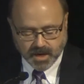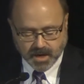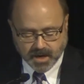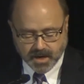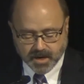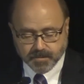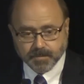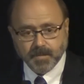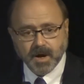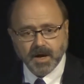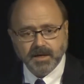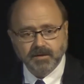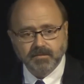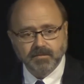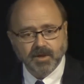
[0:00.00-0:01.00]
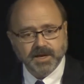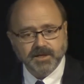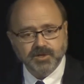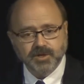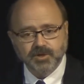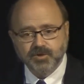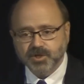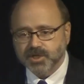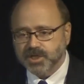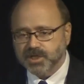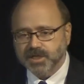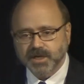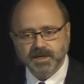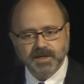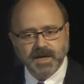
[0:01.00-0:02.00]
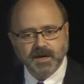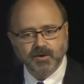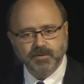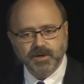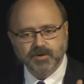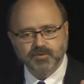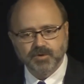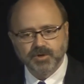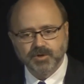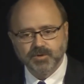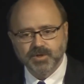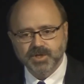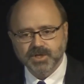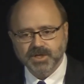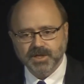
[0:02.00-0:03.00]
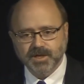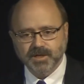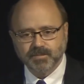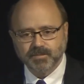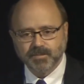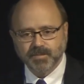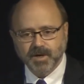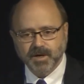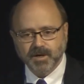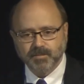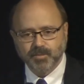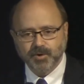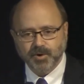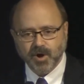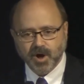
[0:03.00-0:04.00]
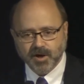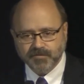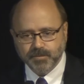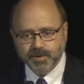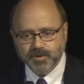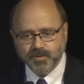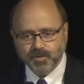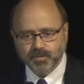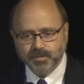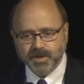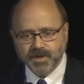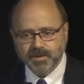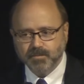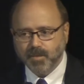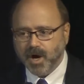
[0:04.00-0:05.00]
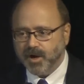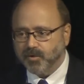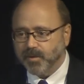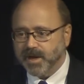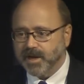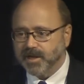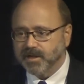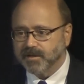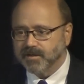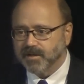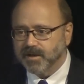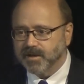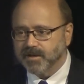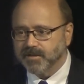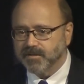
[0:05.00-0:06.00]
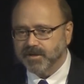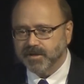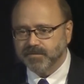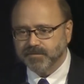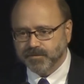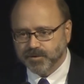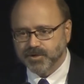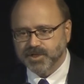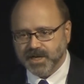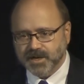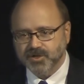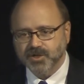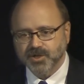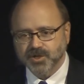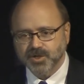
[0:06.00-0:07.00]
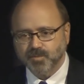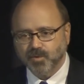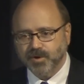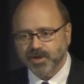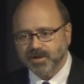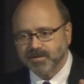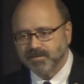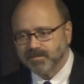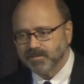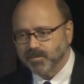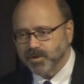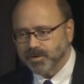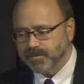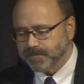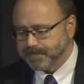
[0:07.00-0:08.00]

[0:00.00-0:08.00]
Um, I'd like to just uh, now introduce uh, uh, Bert Hofman, who will be moderating uh, the first session this morning. Bert.